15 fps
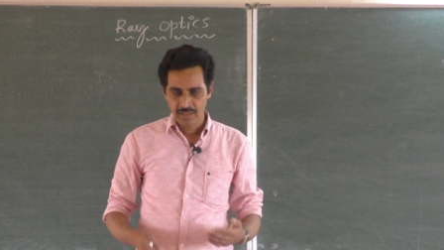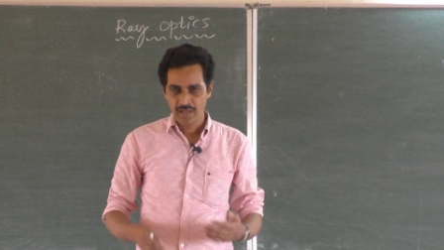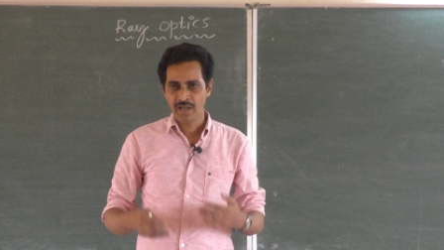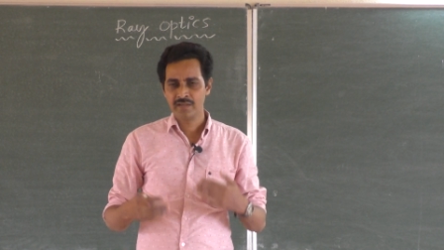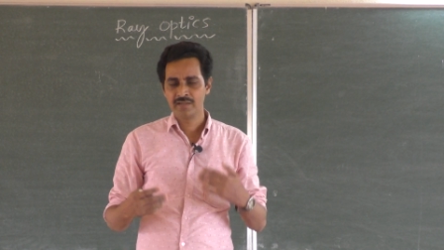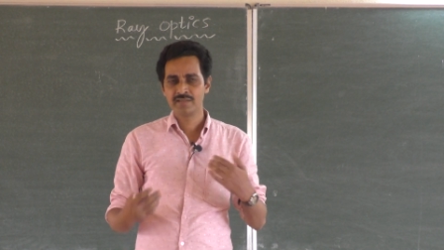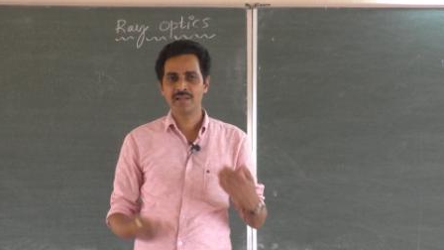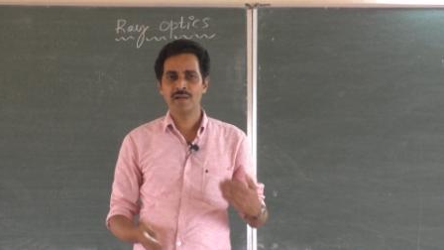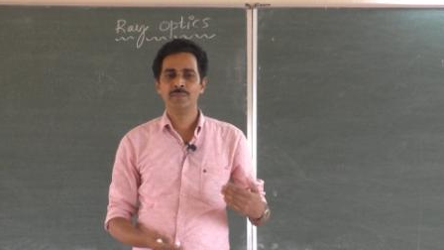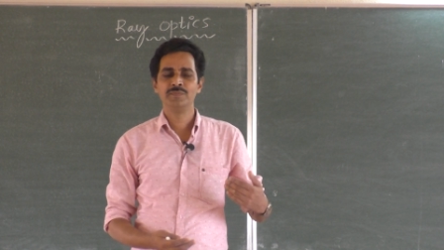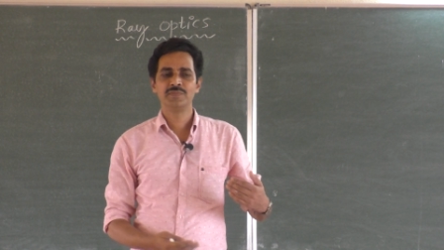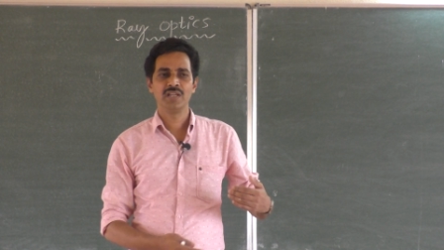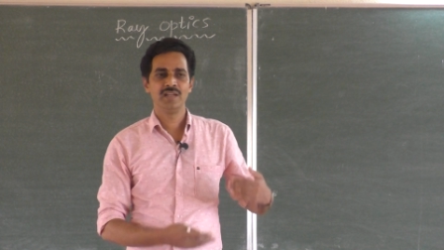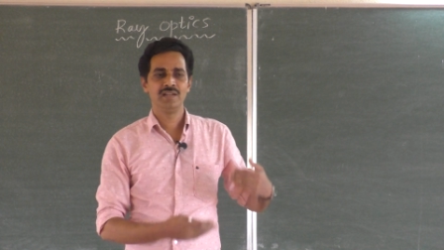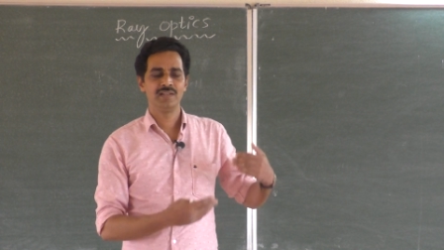And some
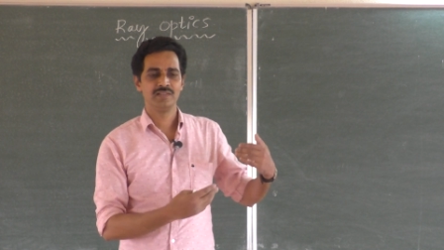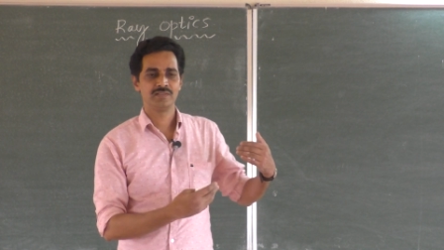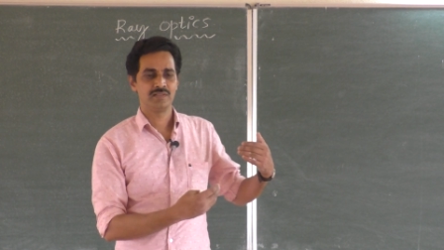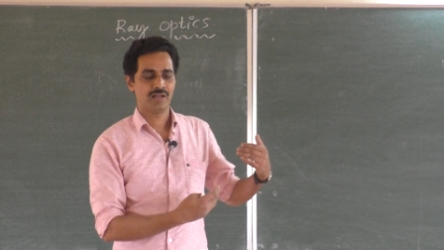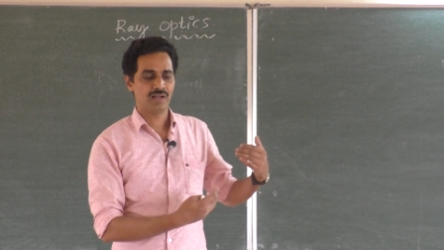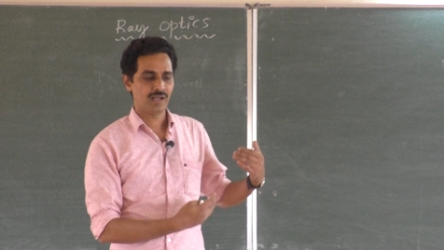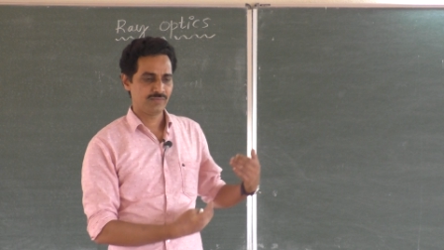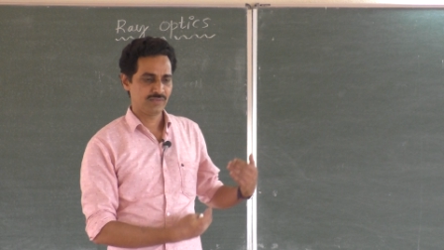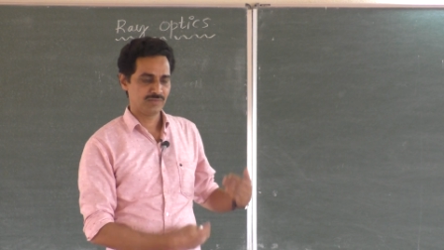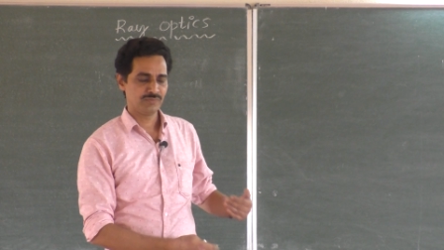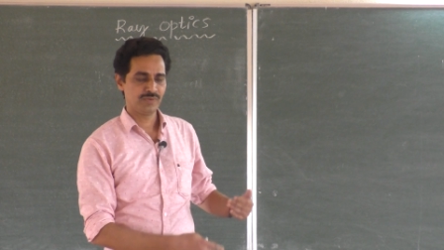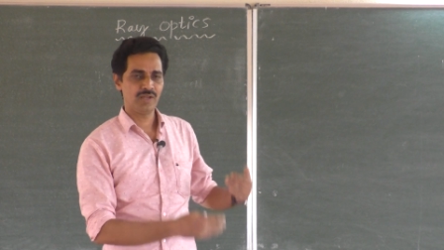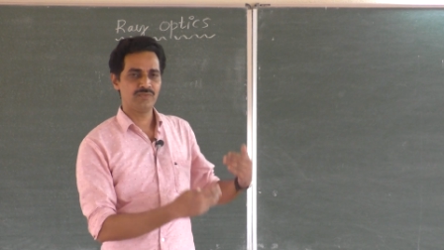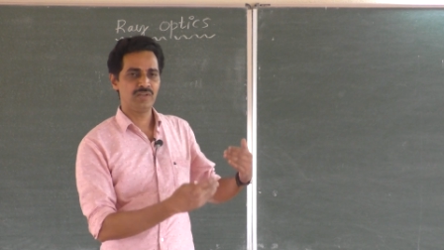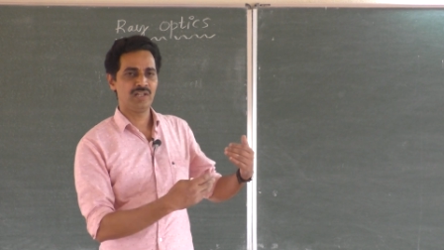say it is uh, having
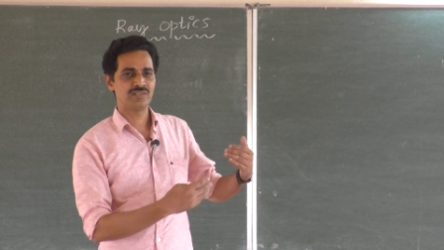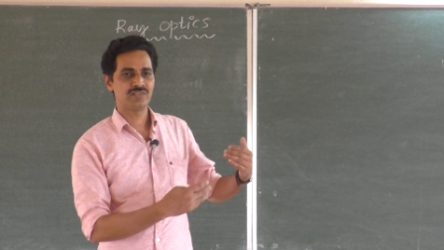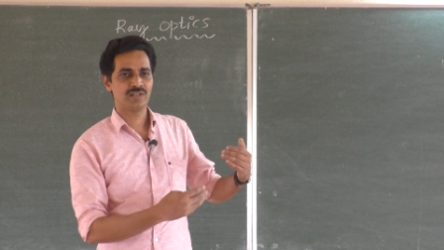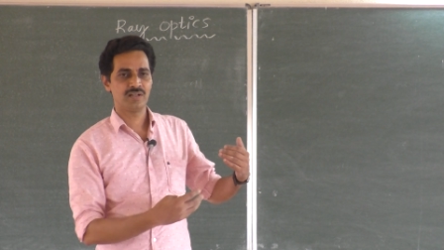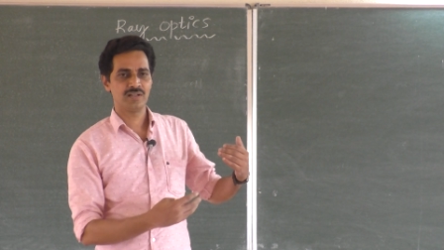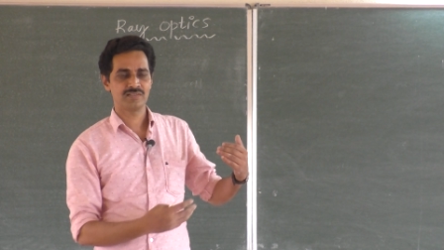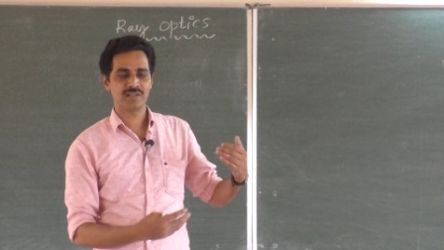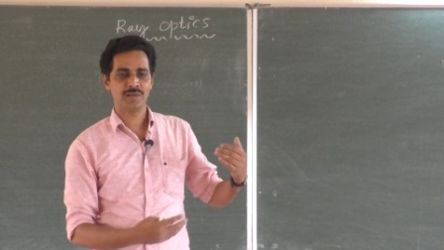wave nature,